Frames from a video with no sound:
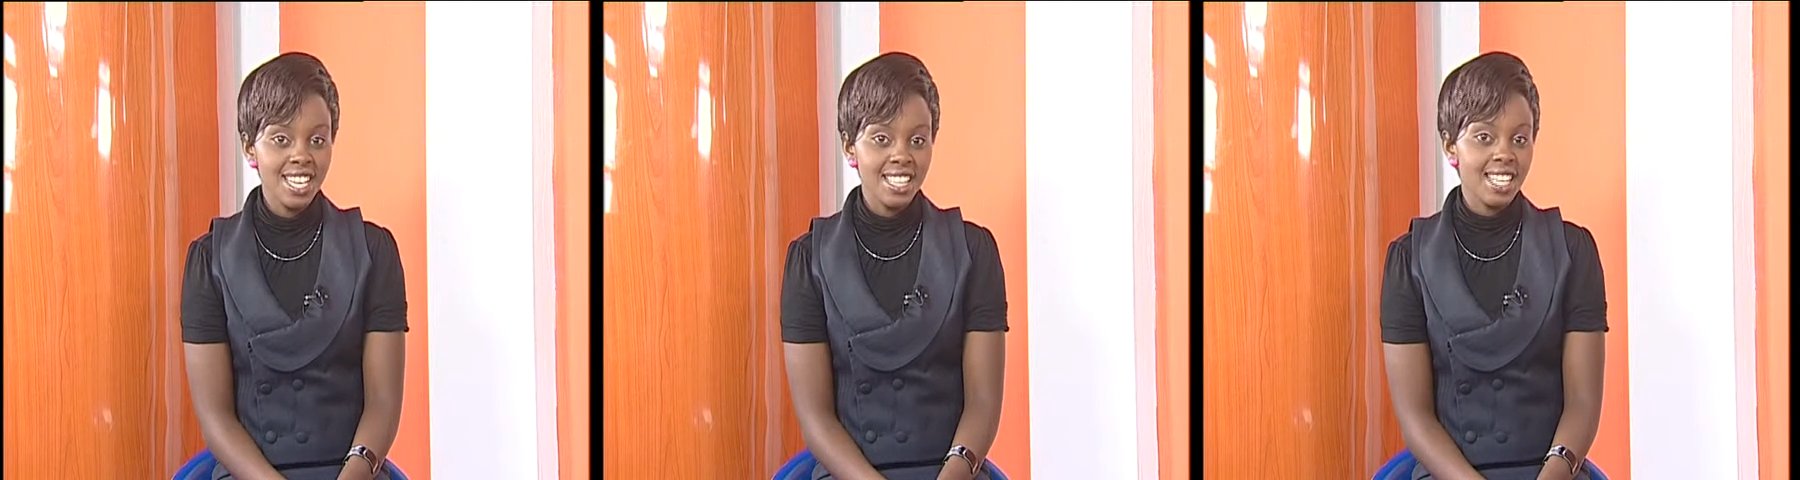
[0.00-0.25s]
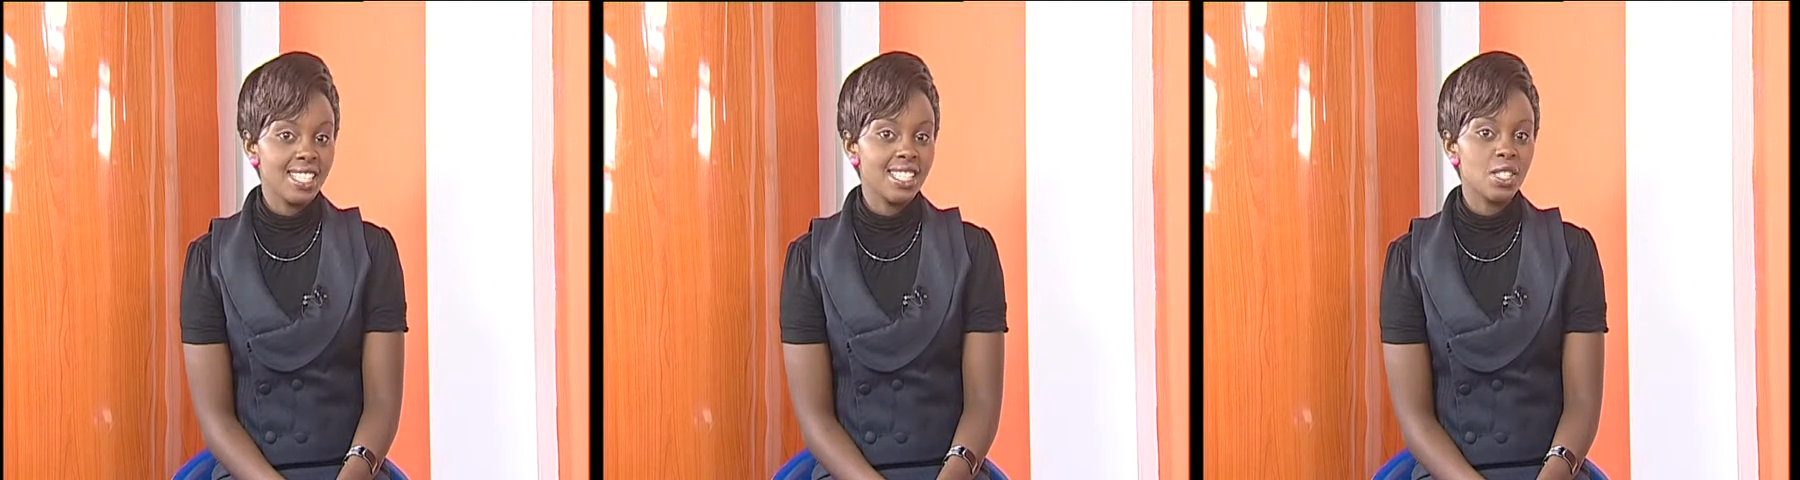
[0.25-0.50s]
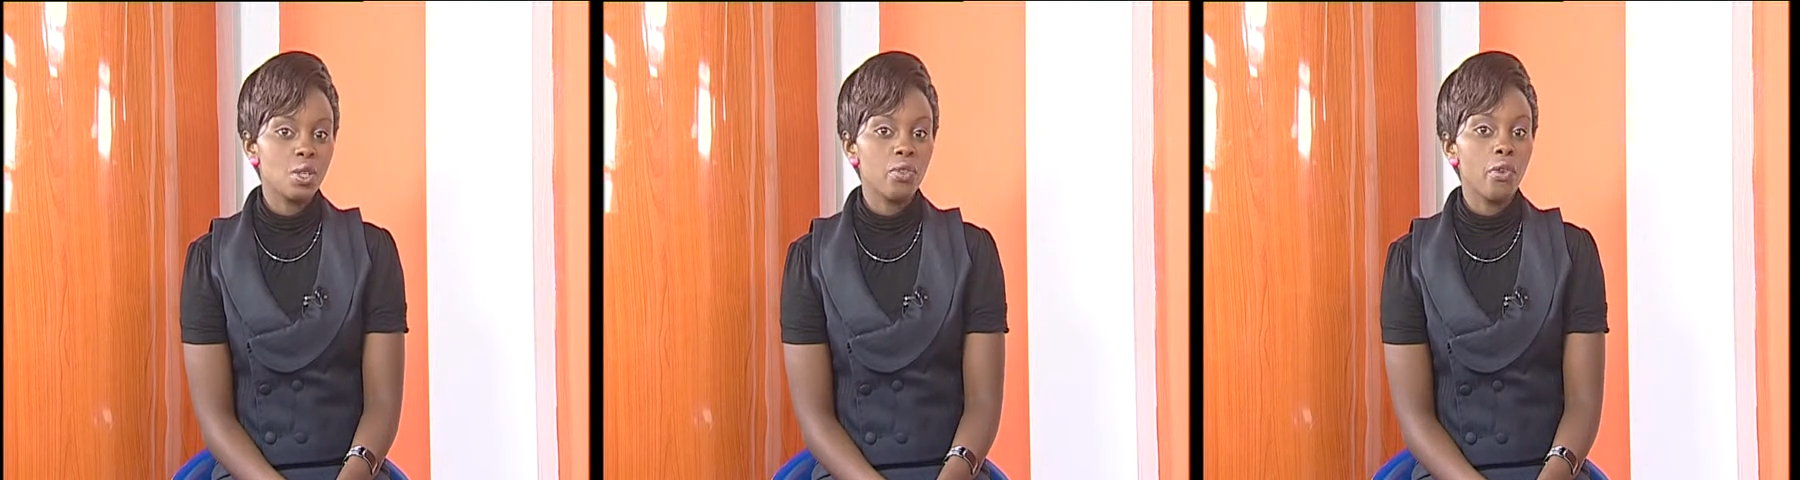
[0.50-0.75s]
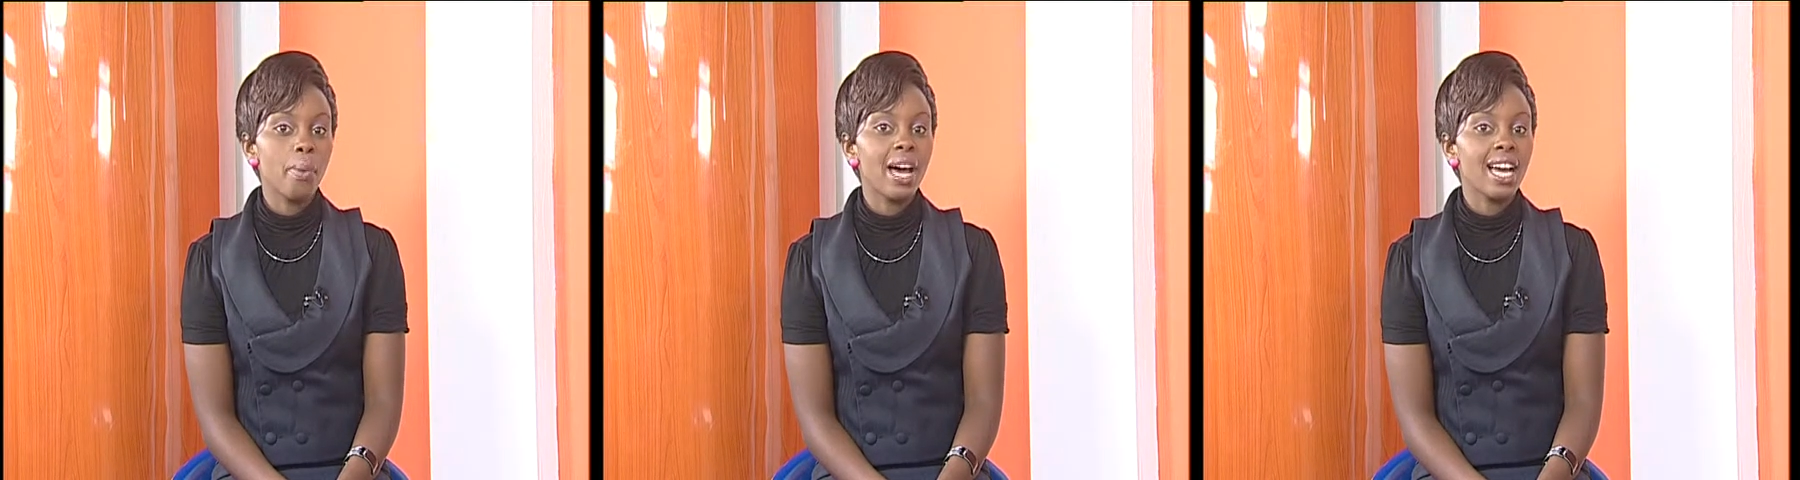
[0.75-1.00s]
That is
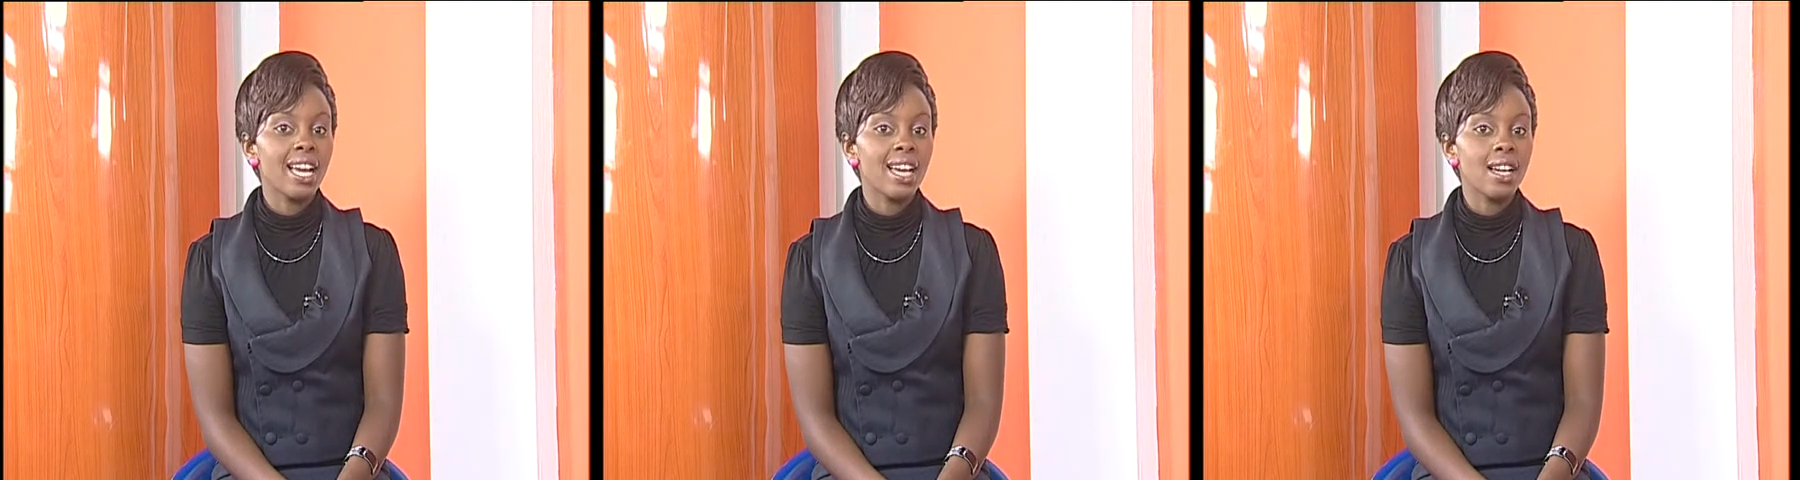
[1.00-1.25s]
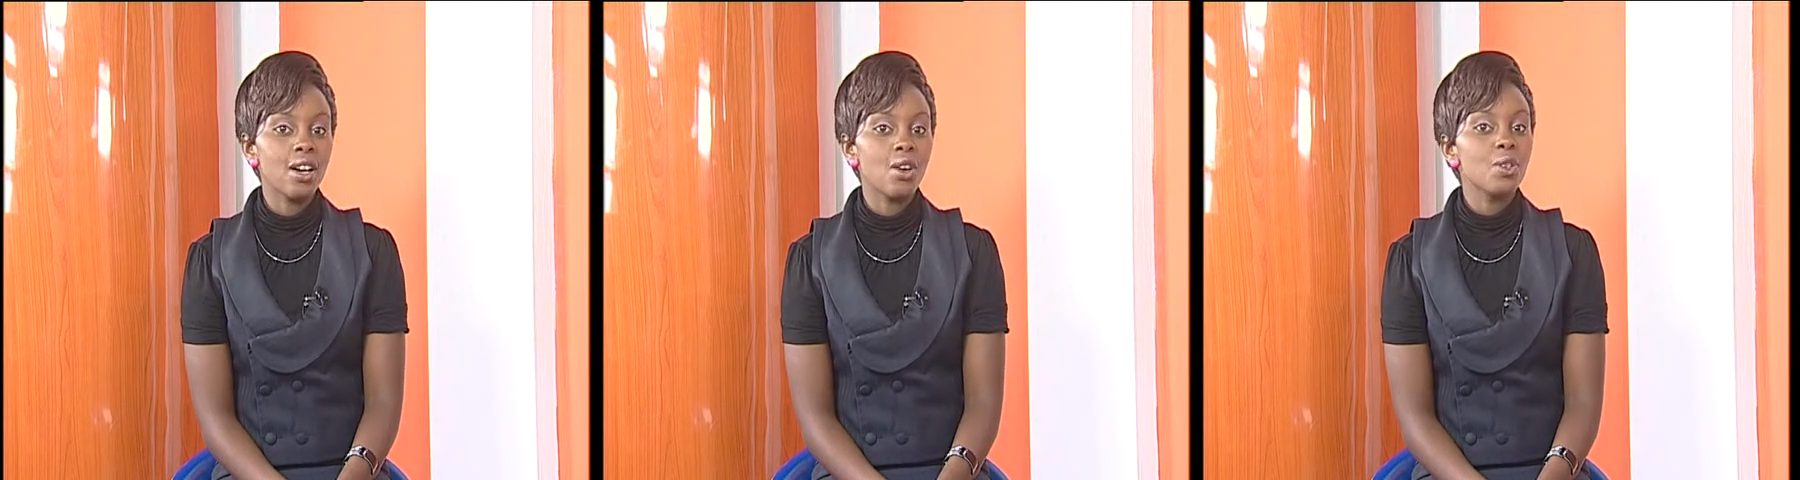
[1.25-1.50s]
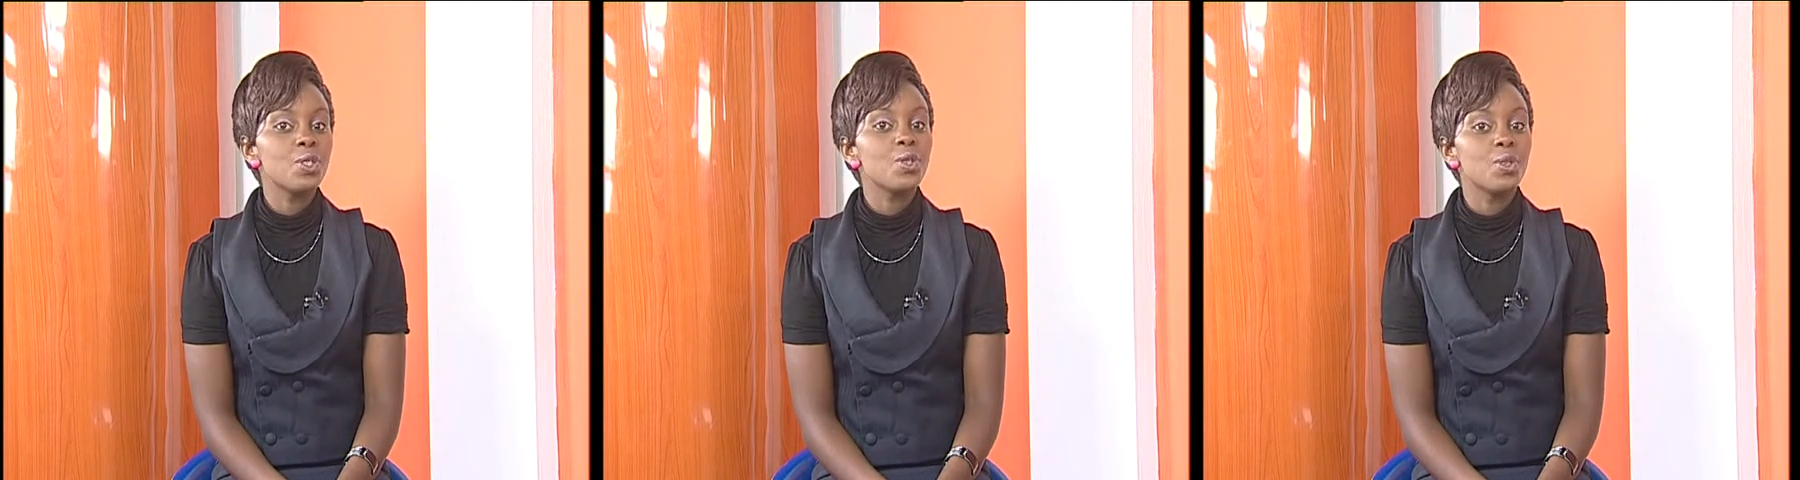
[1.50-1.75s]
Sofapaka, also